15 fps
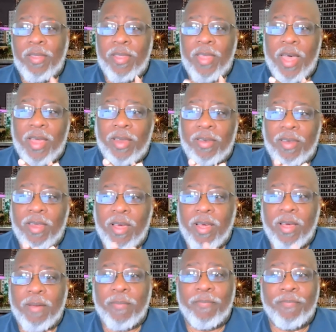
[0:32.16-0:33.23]
that
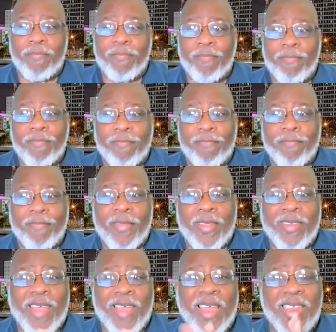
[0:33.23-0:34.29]
um,
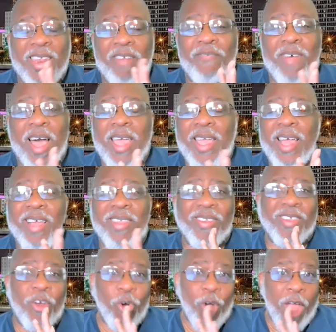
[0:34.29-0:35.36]
identifying
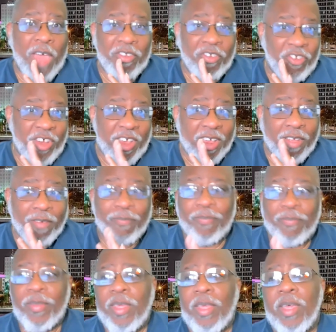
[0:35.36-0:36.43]
as a girl, as a chick
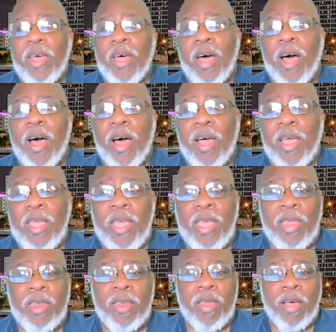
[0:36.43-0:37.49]
uh,
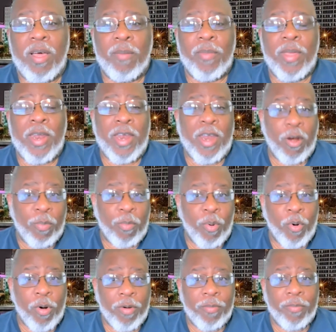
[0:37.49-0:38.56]
in um, in an
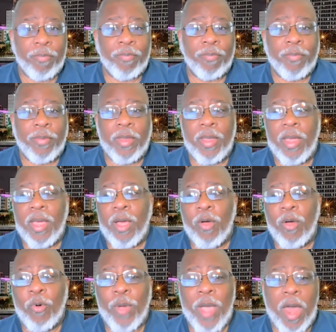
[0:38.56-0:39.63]
airport
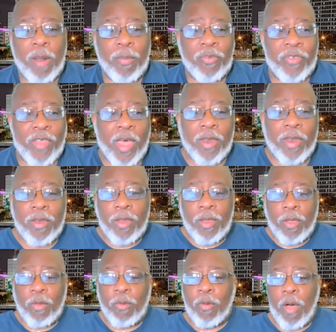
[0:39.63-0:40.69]
who got upset
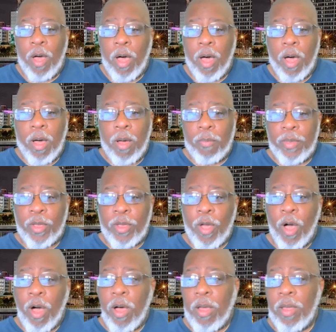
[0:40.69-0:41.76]
uh,
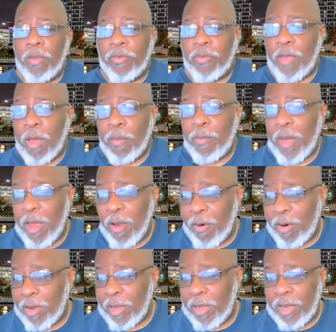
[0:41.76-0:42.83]
because
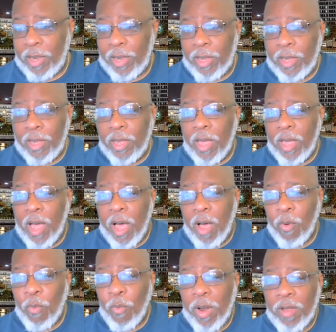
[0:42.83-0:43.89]
apparently uh,
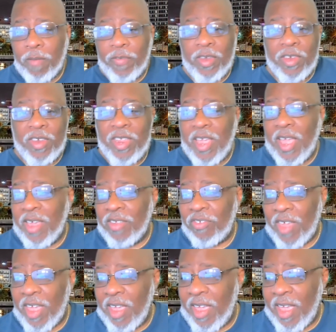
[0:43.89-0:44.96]
one of the
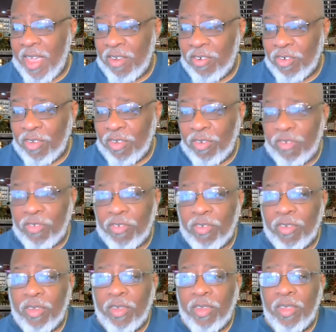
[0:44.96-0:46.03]
TSA agents
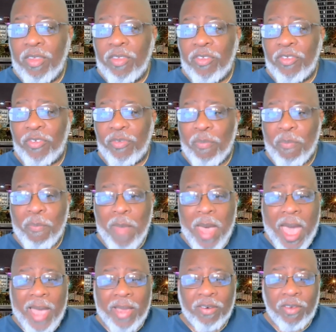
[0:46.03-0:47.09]

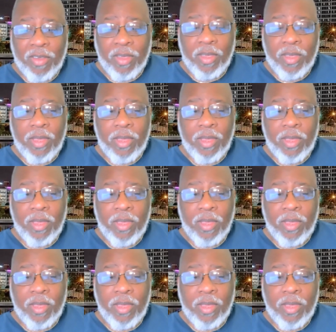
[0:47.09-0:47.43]
smacked